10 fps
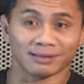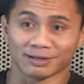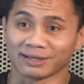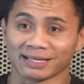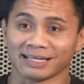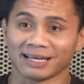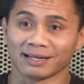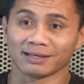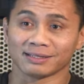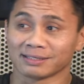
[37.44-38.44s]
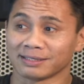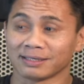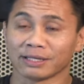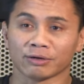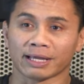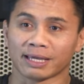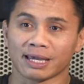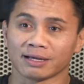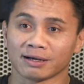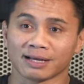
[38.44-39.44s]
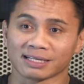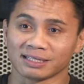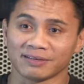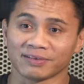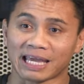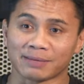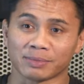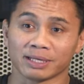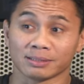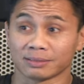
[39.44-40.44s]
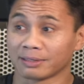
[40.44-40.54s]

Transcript: they're gonna get it because they're like, hey, Kung has to leave in 8 minutes. They're